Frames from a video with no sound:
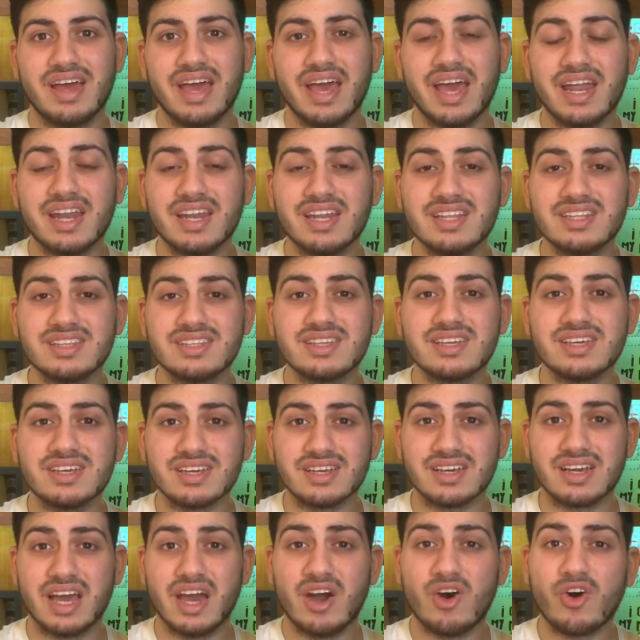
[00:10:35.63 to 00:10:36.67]

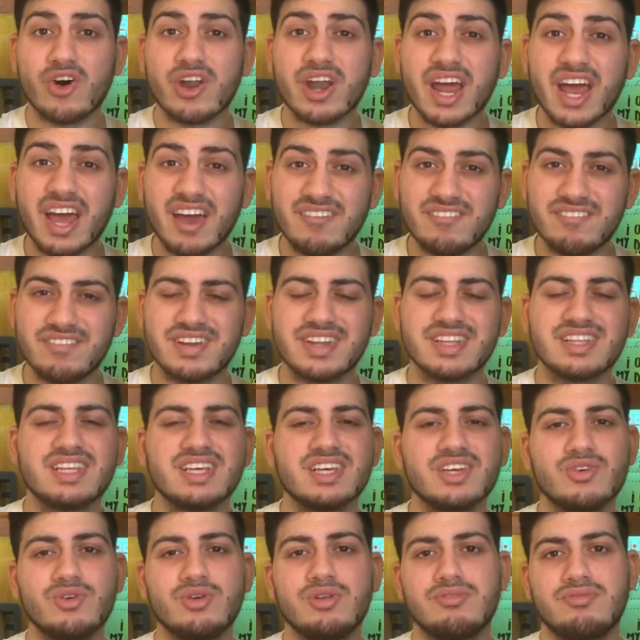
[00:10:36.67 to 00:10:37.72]
anything or
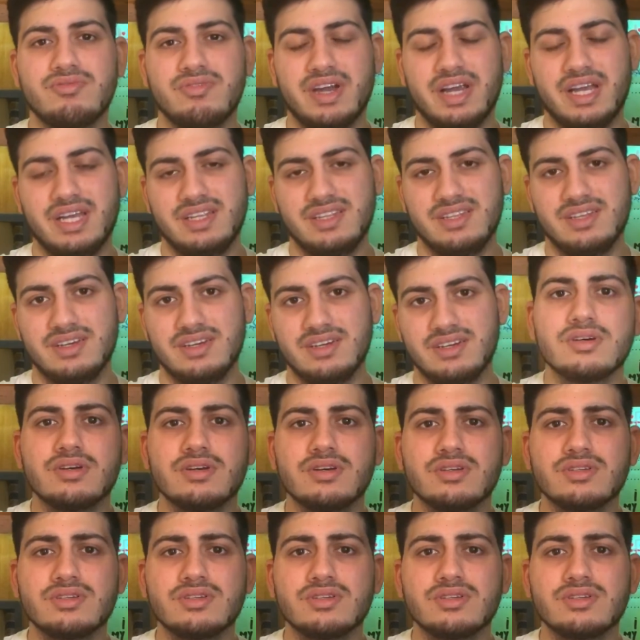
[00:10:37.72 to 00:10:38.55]
everything you will find there.